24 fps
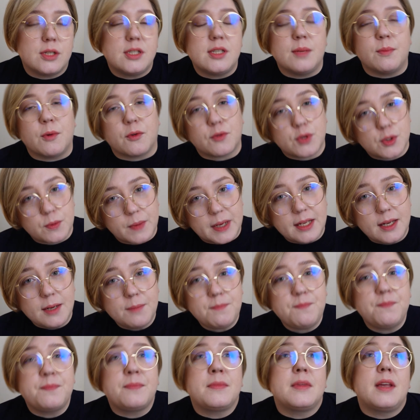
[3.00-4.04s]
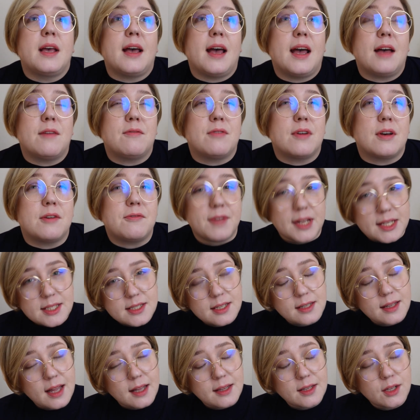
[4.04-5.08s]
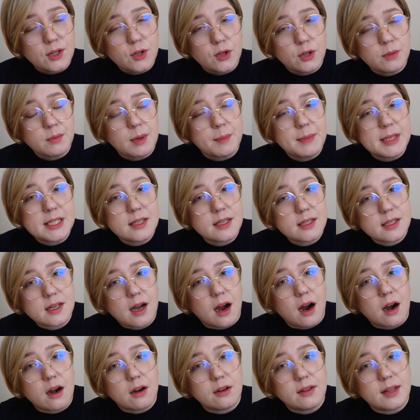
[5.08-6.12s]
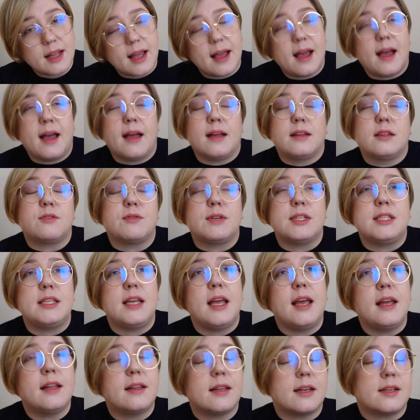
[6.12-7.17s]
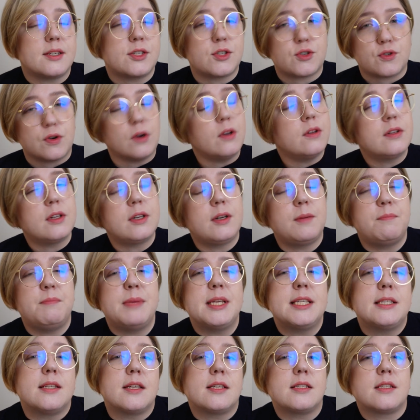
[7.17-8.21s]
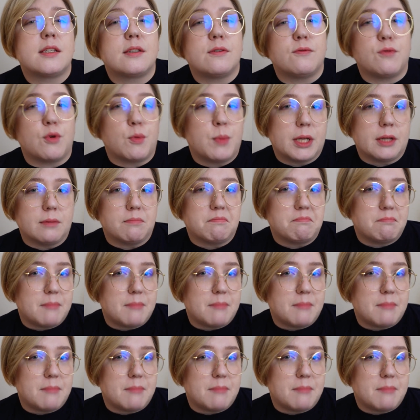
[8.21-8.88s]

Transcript: a team of 20, have a fancy title on my business card, and radiate a strong businesswoman